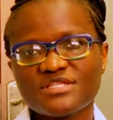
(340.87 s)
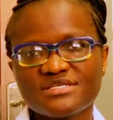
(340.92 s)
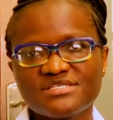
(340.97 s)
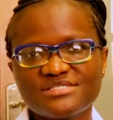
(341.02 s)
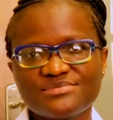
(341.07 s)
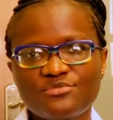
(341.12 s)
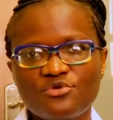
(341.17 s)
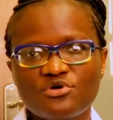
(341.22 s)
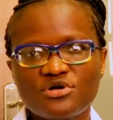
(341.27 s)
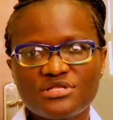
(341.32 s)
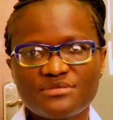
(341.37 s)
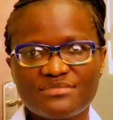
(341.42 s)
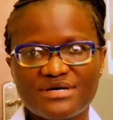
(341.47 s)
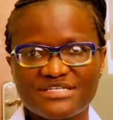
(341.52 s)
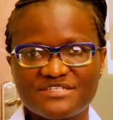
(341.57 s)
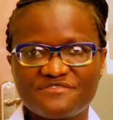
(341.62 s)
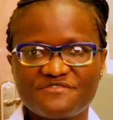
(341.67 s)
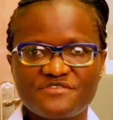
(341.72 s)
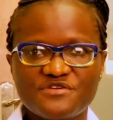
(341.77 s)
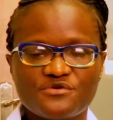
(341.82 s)
small but
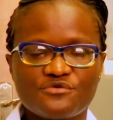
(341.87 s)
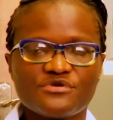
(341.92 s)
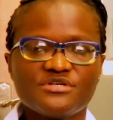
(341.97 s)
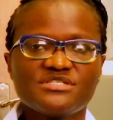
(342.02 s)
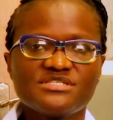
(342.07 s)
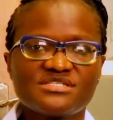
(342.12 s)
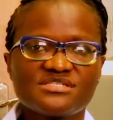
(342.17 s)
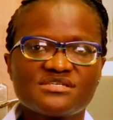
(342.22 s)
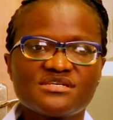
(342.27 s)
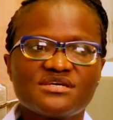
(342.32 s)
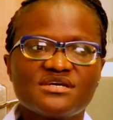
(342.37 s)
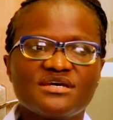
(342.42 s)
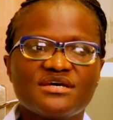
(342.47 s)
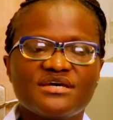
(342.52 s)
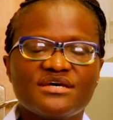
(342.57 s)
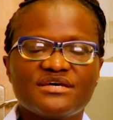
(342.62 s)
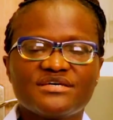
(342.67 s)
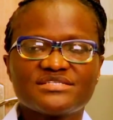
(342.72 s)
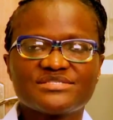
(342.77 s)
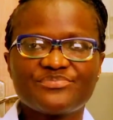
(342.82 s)
frequent,
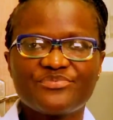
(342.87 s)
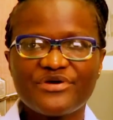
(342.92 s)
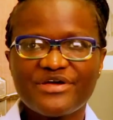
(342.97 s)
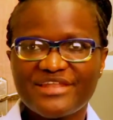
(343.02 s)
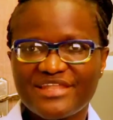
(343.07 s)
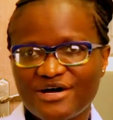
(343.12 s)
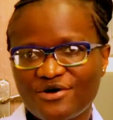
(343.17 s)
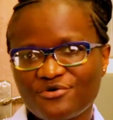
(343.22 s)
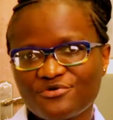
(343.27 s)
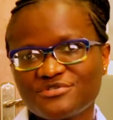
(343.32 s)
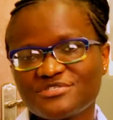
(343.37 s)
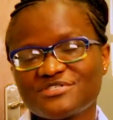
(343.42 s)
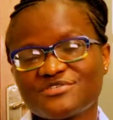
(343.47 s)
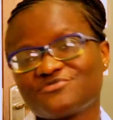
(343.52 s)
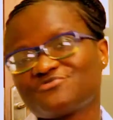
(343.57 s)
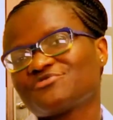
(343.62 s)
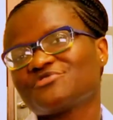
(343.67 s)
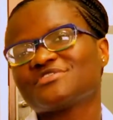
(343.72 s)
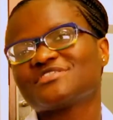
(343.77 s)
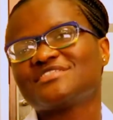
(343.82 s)
spread out
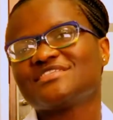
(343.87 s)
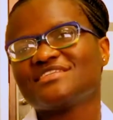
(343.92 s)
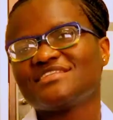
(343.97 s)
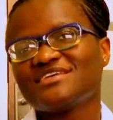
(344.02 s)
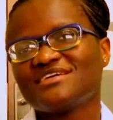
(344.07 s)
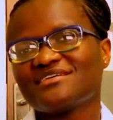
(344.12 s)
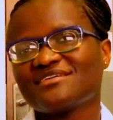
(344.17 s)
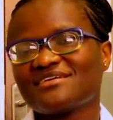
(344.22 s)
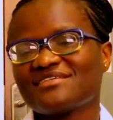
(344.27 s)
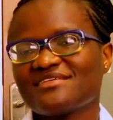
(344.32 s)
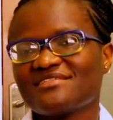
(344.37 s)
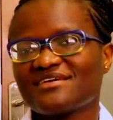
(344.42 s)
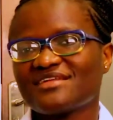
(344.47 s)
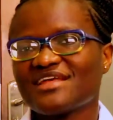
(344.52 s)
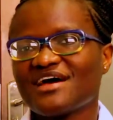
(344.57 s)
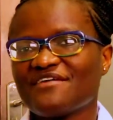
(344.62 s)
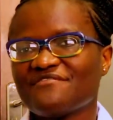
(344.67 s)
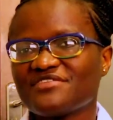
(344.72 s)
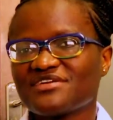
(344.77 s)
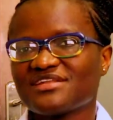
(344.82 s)
throughout the day rather than
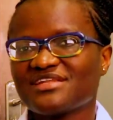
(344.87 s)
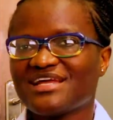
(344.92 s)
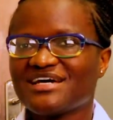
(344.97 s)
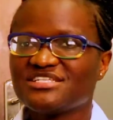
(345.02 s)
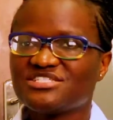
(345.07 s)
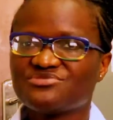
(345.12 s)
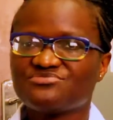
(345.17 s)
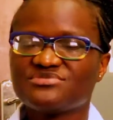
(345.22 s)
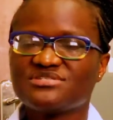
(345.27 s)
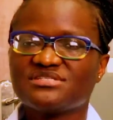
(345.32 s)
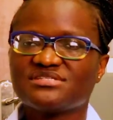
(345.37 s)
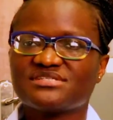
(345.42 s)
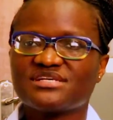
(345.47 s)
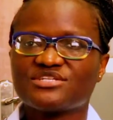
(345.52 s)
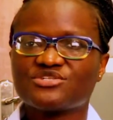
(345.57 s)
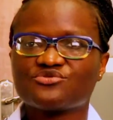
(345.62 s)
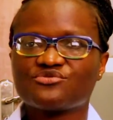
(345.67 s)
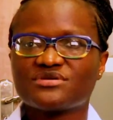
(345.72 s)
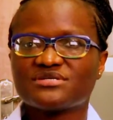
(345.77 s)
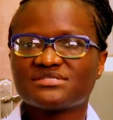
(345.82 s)
having large meals at
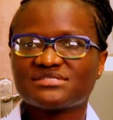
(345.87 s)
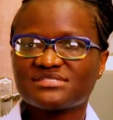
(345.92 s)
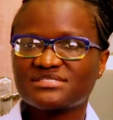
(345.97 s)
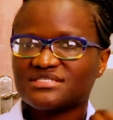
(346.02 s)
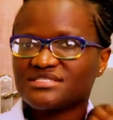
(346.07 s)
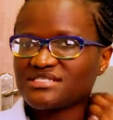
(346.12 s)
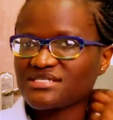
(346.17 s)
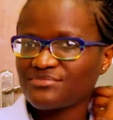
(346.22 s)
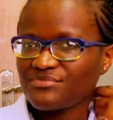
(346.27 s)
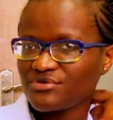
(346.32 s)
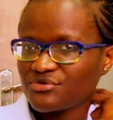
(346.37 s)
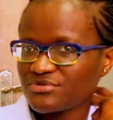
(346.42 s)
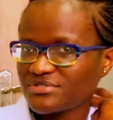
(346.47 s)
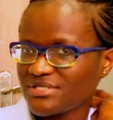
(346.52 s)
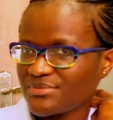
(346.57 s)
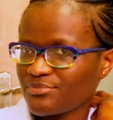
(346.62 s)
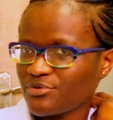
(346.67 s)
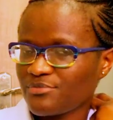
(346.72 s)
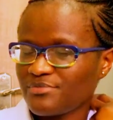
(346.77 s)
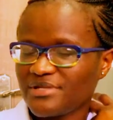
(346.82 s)
one sitting, because the
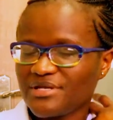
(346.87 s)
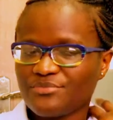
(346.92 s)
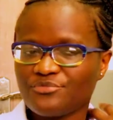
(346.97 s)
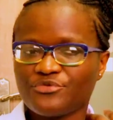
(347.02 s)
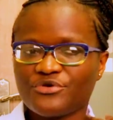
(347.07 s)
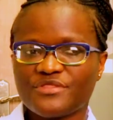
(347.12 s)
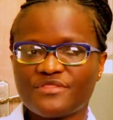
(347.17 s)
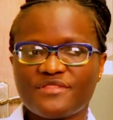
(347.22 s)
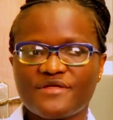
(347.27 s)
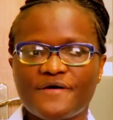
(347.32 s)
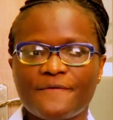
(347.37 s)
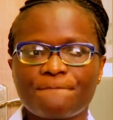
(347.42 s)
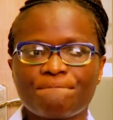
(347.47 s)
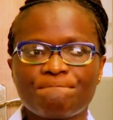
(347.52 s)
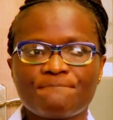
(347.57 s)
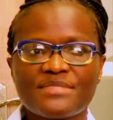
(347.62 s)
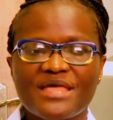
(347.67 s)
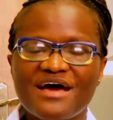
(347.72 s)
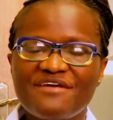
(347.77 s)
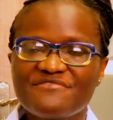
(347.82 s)
problem with
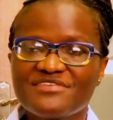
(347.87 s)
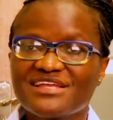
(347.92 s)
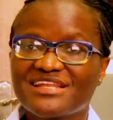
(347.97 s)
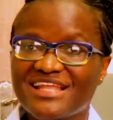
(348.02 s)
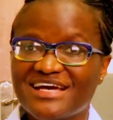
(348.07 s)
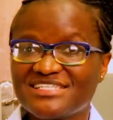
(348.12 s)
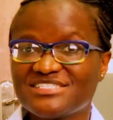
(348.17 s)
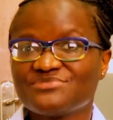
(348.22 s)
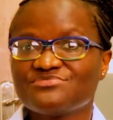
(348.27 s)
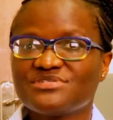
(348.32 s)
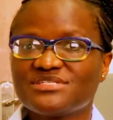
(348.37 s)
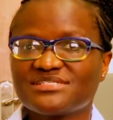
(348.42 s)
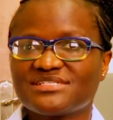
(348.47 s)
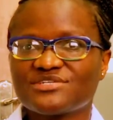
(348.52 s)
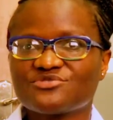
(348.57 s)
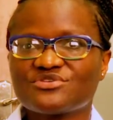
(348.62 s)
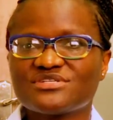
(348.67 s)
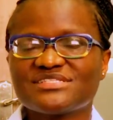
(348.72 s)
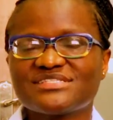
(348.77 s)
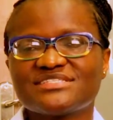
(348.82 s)
having large meals at
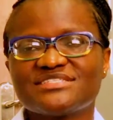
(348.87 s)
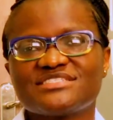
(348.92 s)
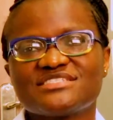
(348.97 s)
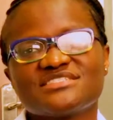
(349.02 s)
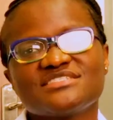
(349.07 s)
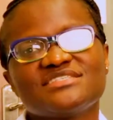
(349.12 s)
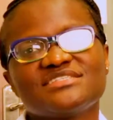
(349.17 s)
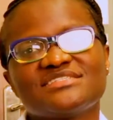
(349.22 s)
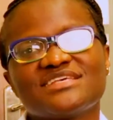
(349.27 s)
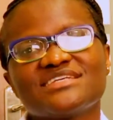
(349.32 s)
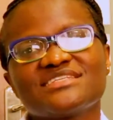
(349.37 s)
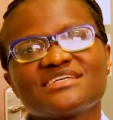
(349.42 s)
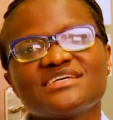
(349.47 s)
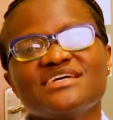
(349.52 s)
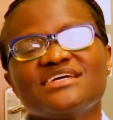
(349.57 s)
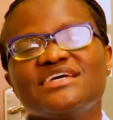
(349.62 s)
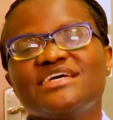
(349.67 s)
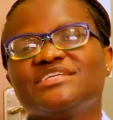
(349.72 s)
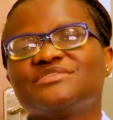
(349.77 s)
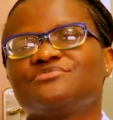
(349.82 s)
one sitting is that
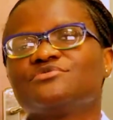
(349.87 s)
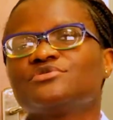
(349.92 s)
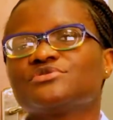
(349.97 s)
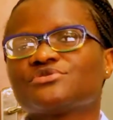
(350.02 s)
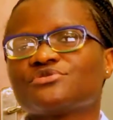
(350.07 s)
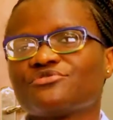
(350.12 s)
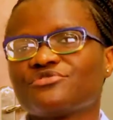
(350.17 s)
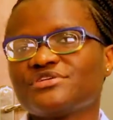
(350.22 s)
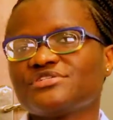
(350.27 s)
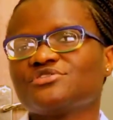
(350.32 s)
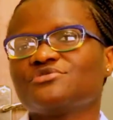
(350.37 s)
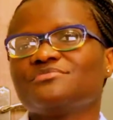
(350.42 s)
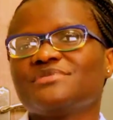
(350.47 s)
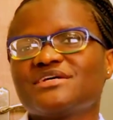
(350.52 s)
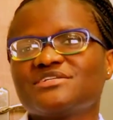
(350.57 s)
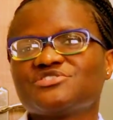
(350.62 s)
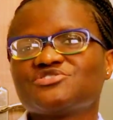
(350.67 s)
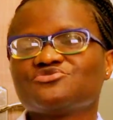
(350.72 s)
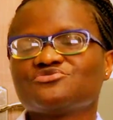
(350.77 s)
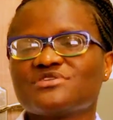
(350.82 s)
it may also raise your blood
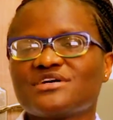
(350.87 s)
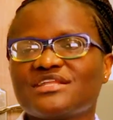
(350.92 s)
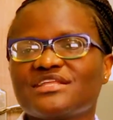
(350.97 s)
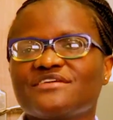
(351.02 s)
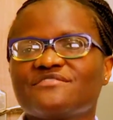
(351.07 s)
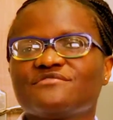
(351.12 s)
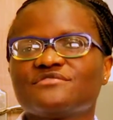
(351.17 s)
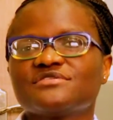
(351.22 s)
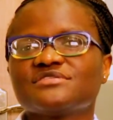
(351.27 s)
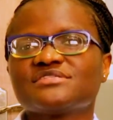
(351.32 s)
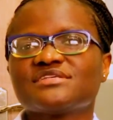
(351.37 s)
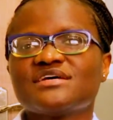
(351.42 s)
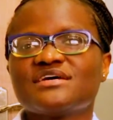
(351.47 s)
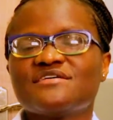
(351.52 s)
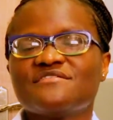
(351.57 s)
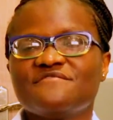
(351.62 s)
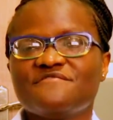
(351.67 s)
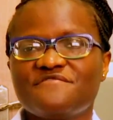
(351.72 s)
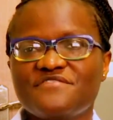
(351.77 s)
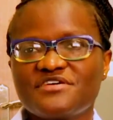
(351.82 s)
sugar levels
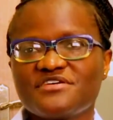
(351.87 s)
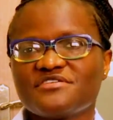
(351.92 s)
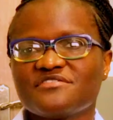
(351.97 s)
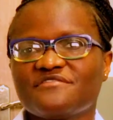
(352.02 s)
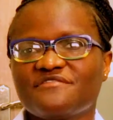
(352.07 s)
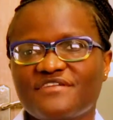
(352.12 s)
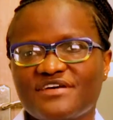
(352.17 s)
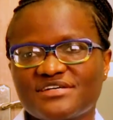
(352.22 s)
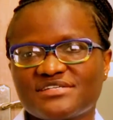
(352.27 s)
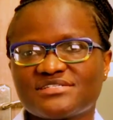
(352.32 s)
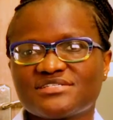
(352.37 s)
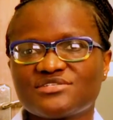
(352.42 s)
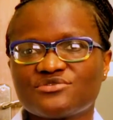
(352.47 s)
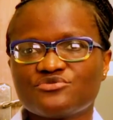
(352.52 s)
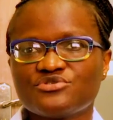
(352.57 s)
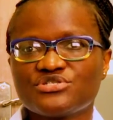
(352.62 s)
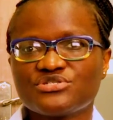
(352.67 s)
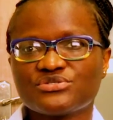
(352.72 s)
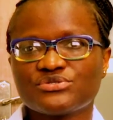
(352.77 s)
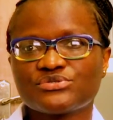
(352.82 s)
very fast, which
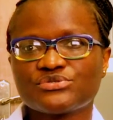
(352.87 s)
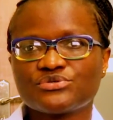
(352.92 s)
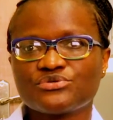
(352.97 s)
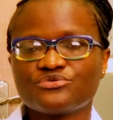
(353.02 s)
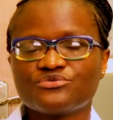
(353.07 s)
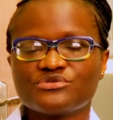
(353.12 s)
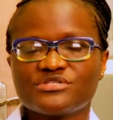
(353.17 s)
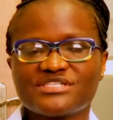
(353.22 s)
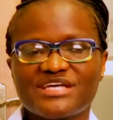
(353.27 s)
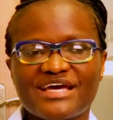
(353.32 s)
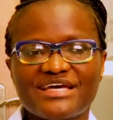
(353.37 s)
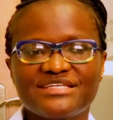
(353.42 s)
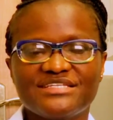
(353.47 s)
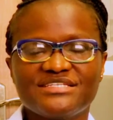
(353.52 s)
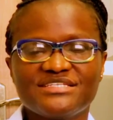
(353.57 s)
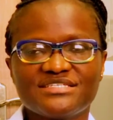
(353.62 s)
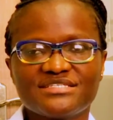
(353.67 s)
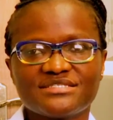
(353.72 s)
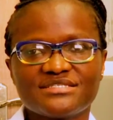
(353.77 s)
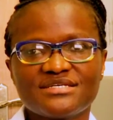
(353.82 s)
is also not ideal.